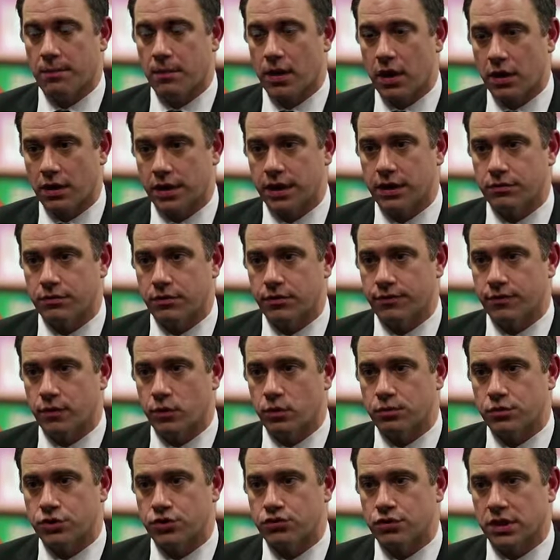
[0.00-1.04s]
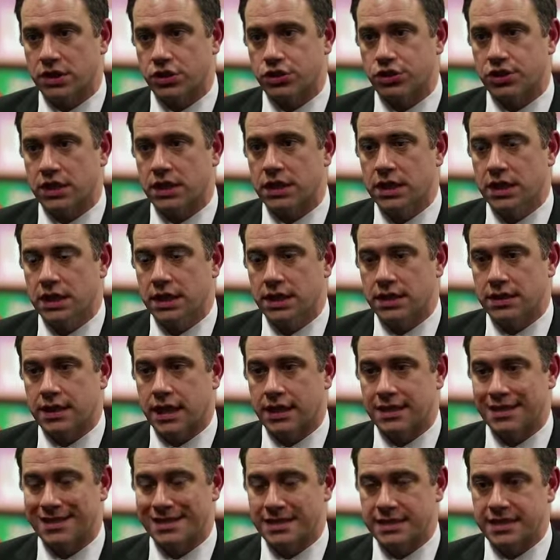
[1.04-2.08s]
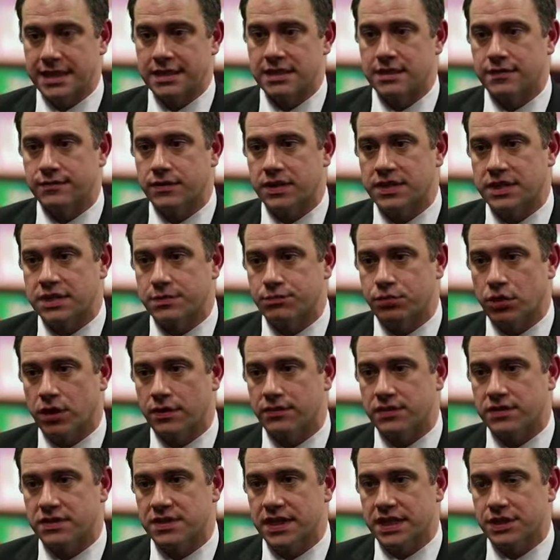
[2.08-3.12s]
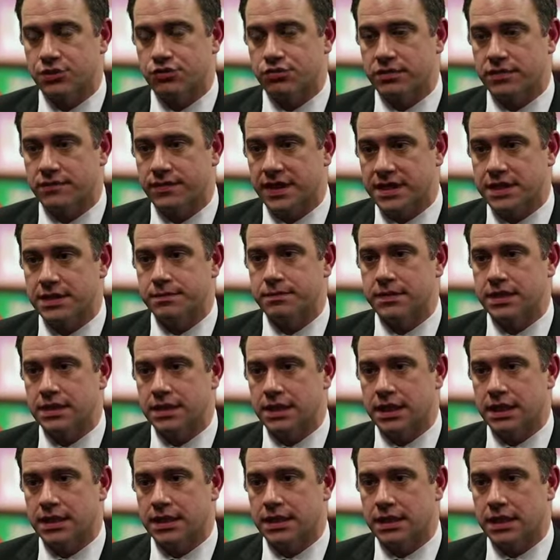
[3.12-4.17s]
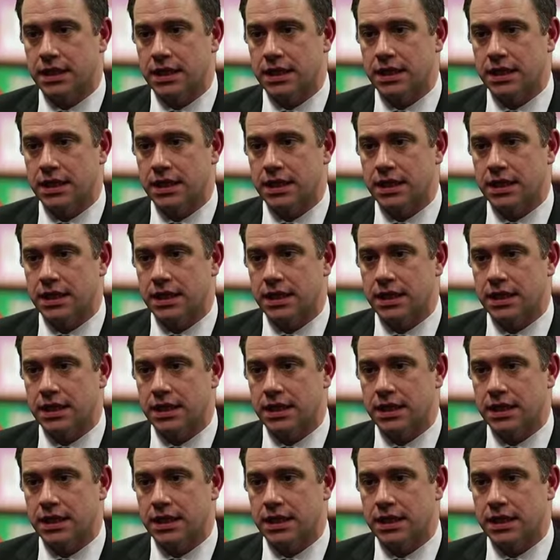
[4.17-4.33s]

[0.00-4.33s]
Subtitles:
market reform structure that incentivises private sector investment in